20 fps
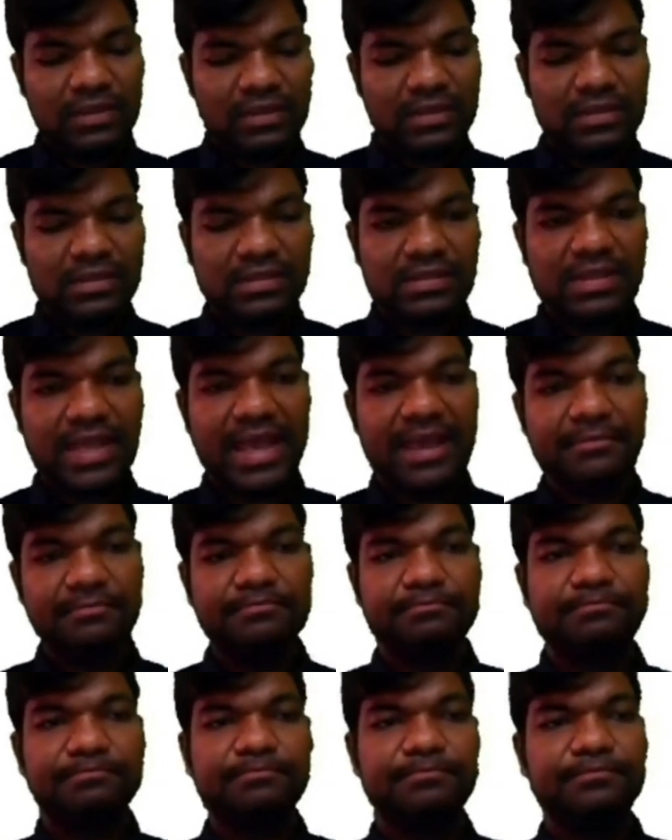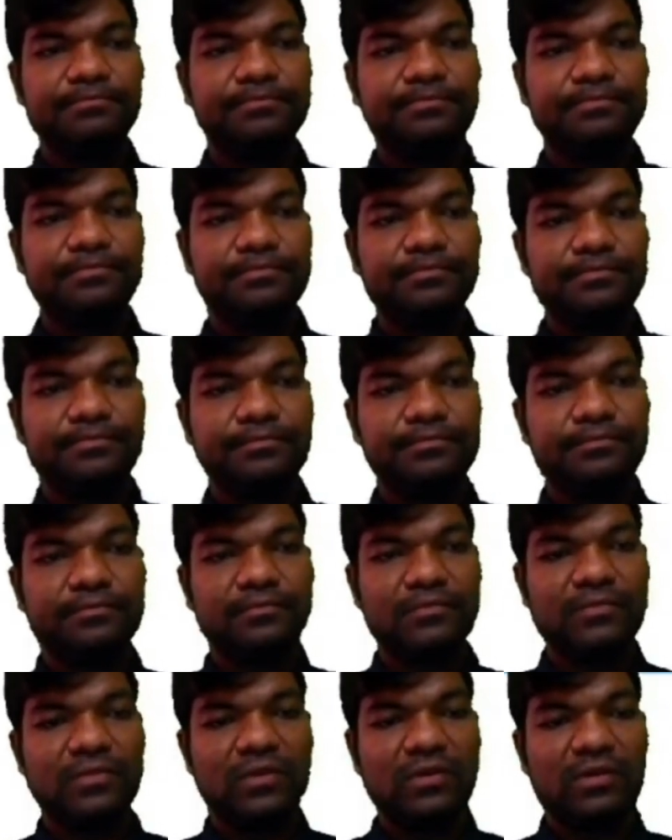Sam.
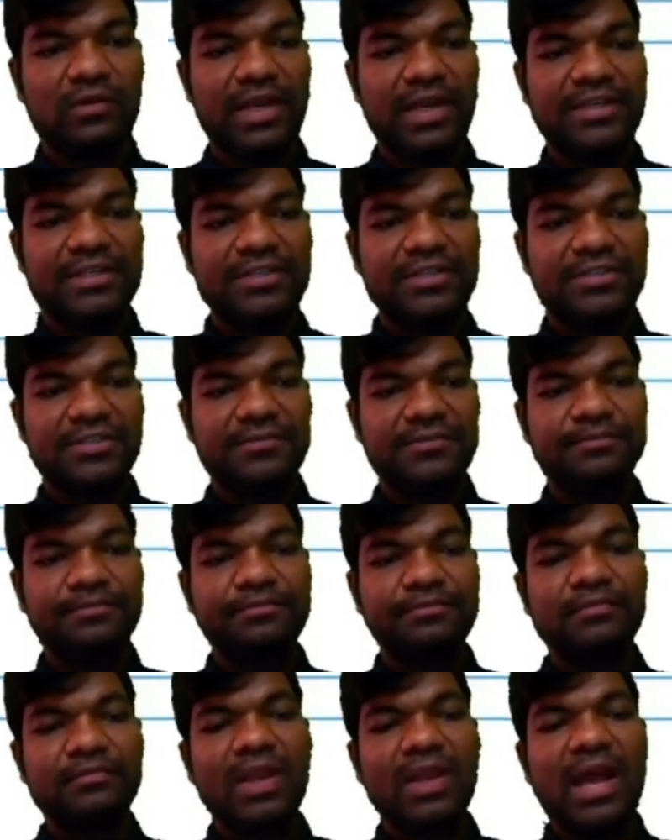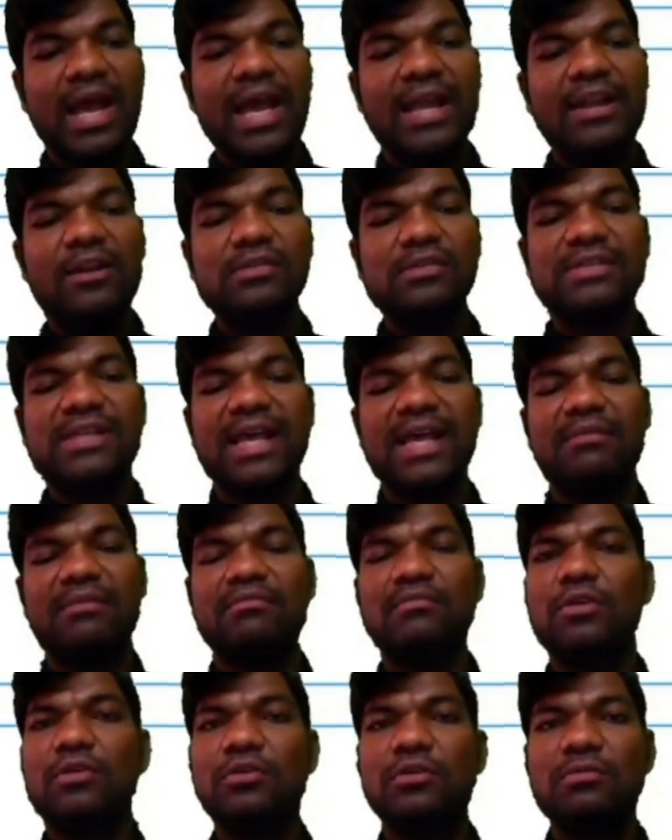Run it. Hello
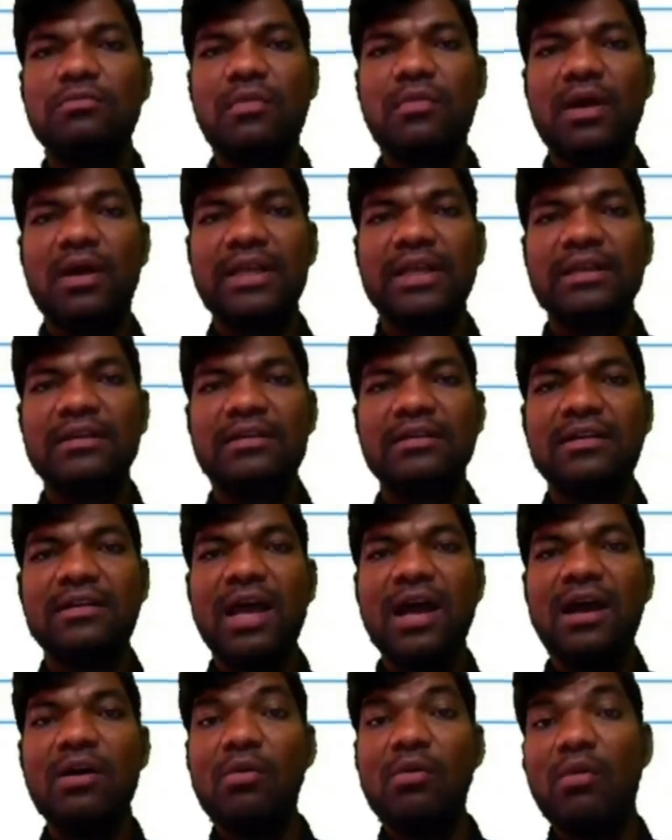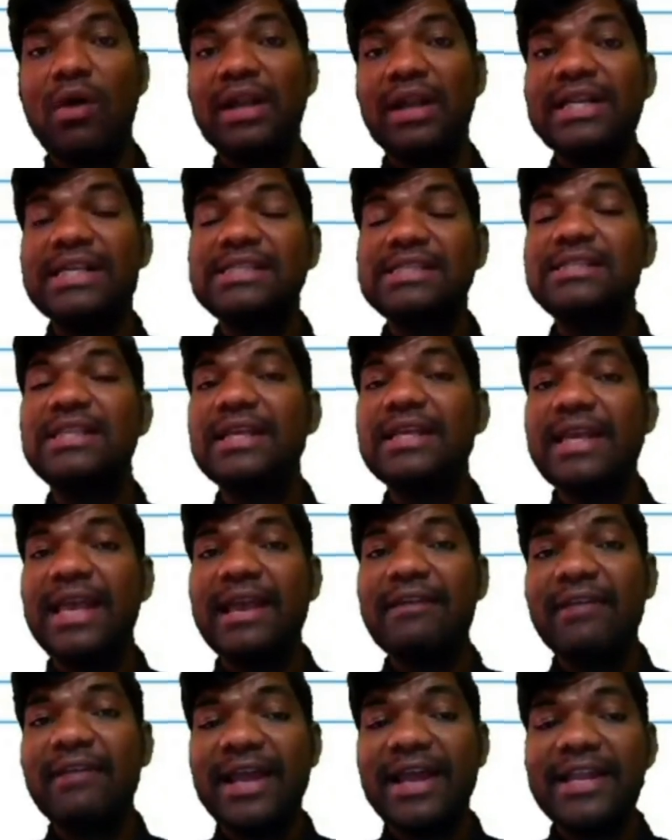Sam, good morning. Now what is the
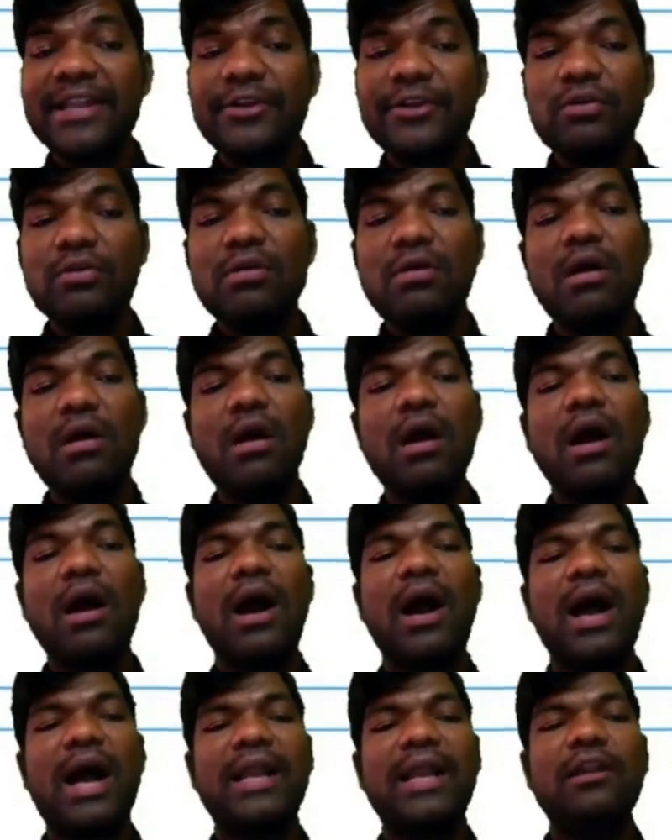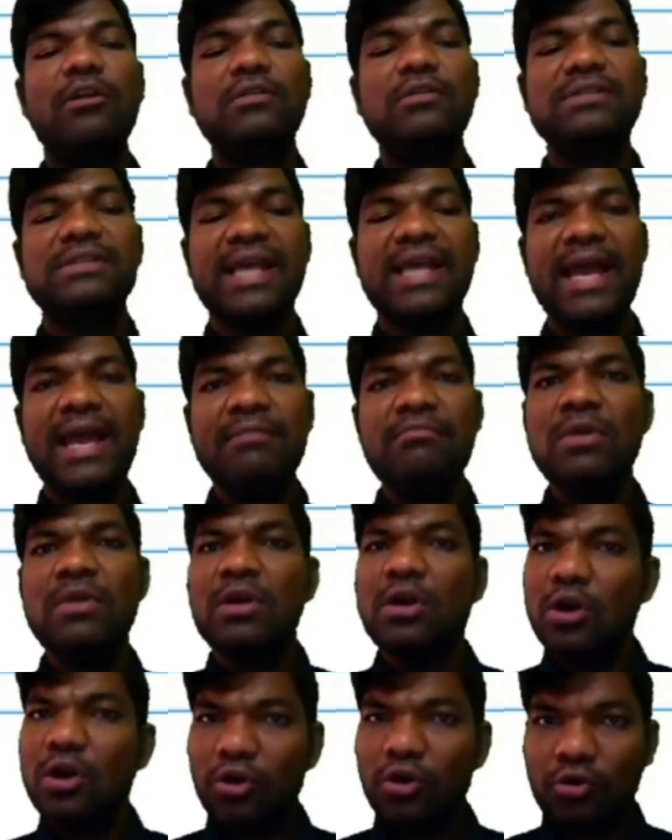A value? Hello Sam,
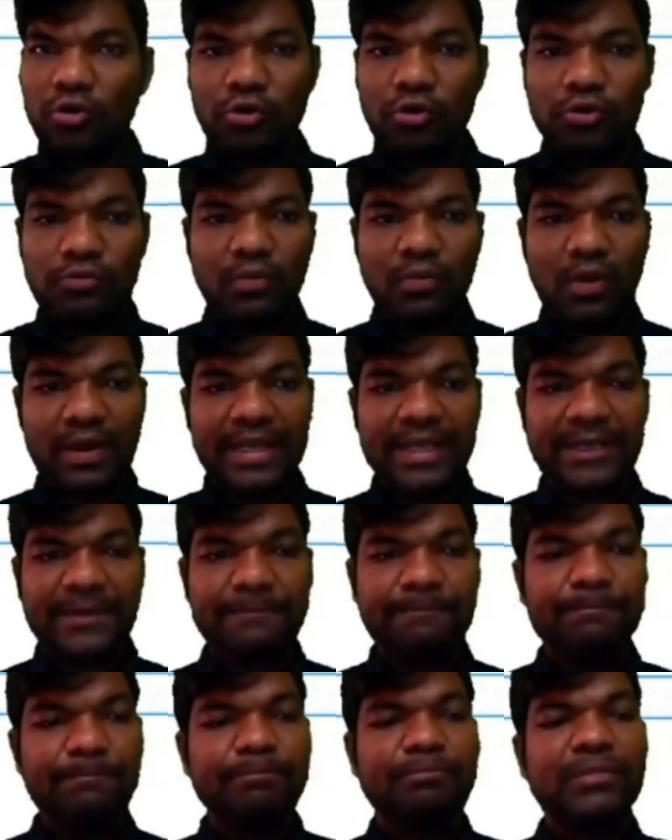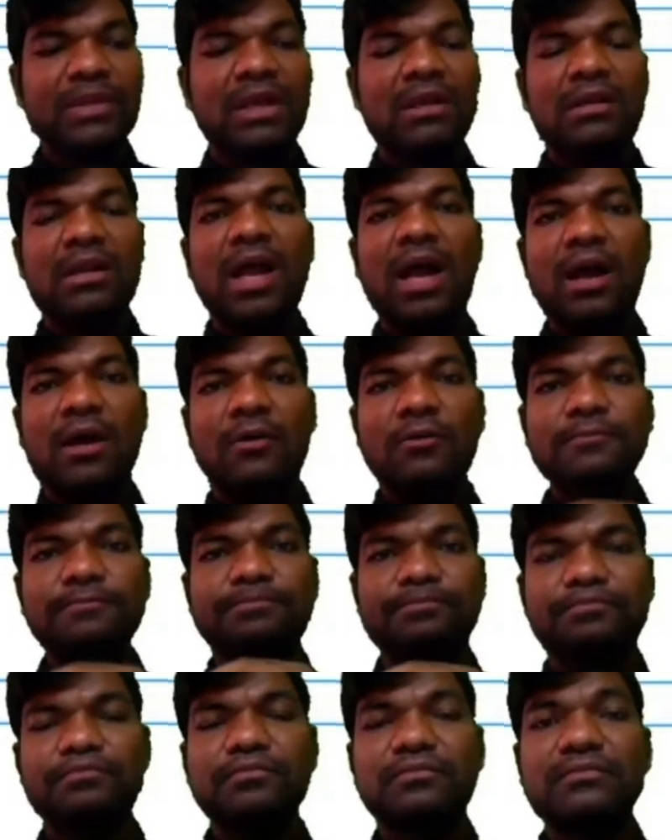good morning. Now
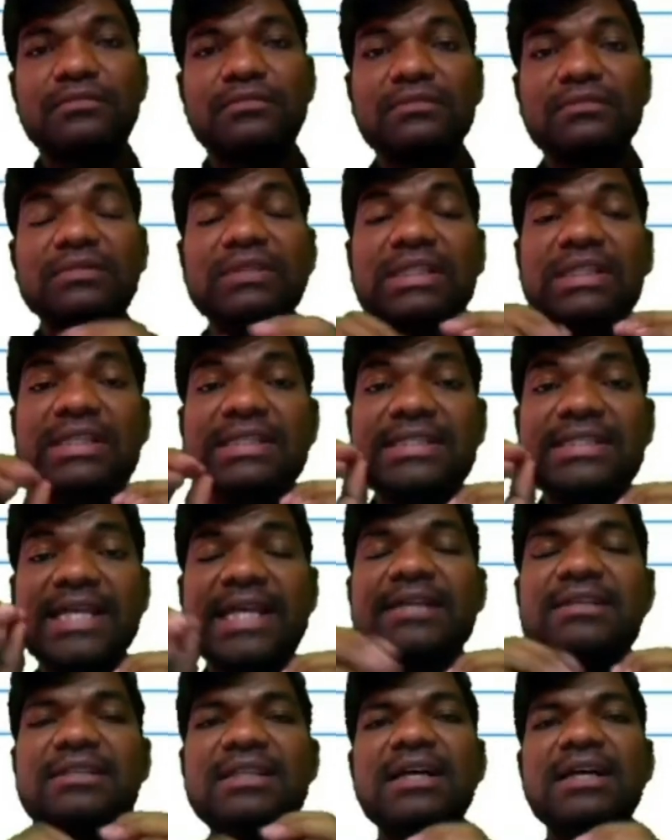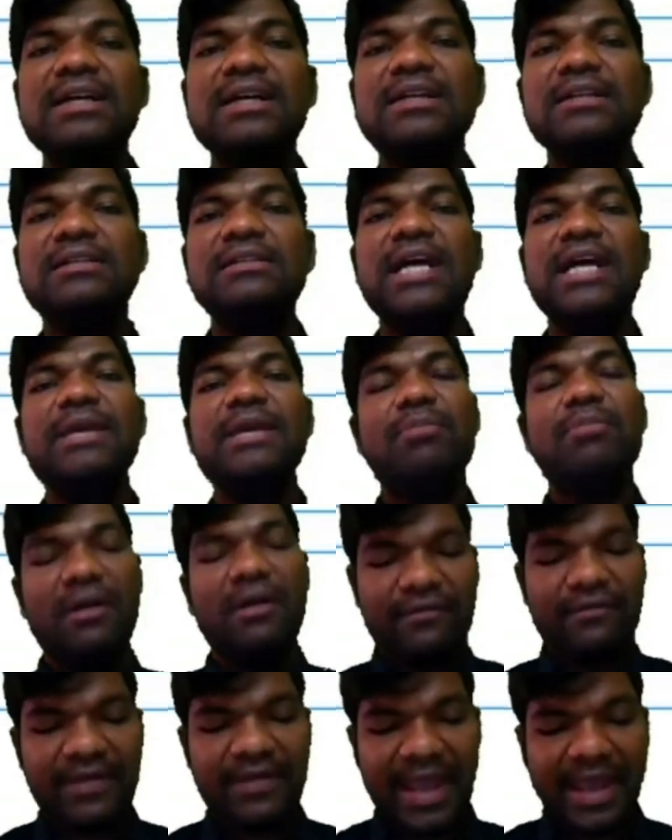check the type
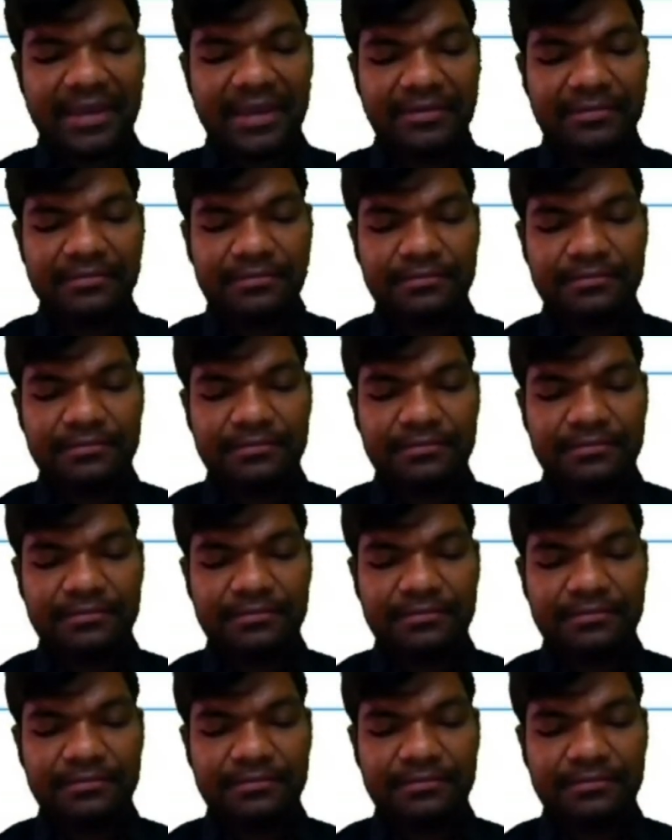of A.